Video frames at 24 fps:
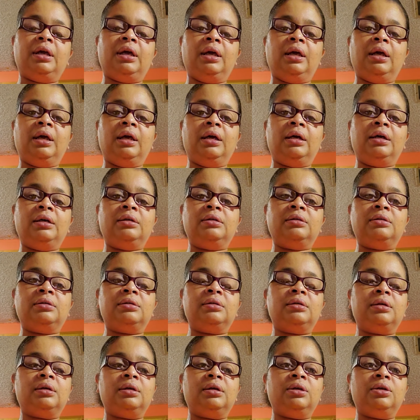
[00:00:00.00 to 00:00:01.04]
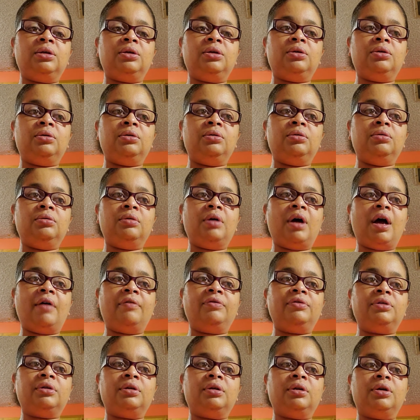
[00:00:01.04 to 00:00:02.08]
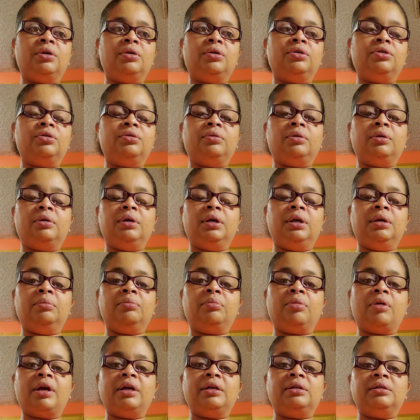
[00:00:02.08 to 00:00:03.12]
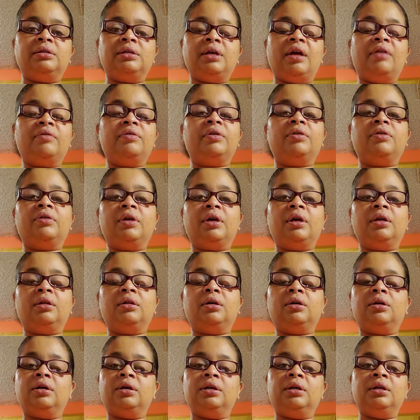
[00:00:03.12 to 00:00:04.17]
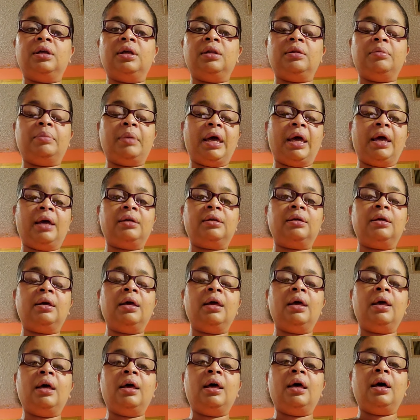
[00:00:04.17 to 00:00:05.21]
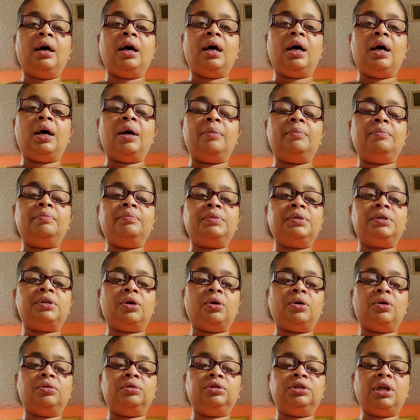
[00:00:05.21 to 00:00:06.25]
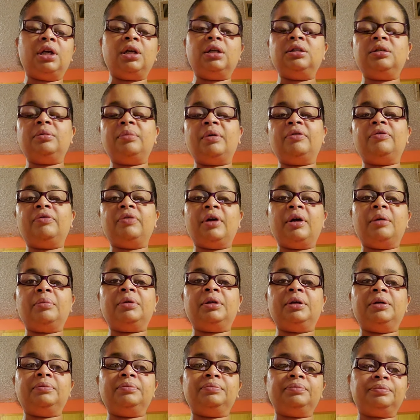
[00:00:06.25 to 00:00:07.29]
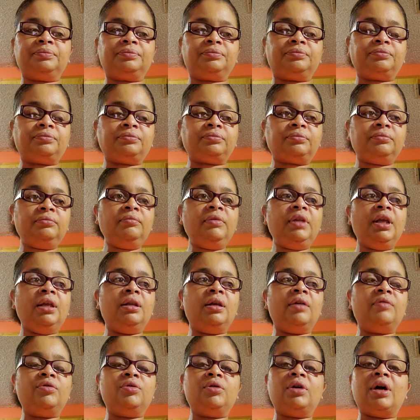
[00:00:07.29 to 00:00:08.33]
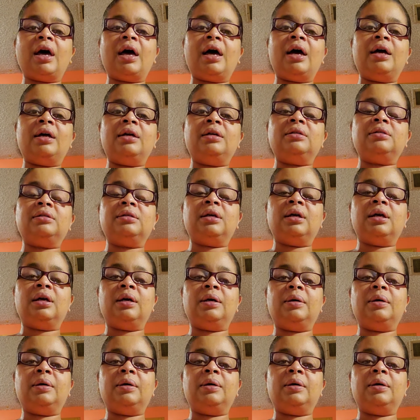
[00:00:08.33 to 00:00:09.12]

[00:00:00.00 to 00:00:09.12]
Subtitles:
And you have to learn to embrace everything, the good and the bad. So shout out to my family. Love you guys.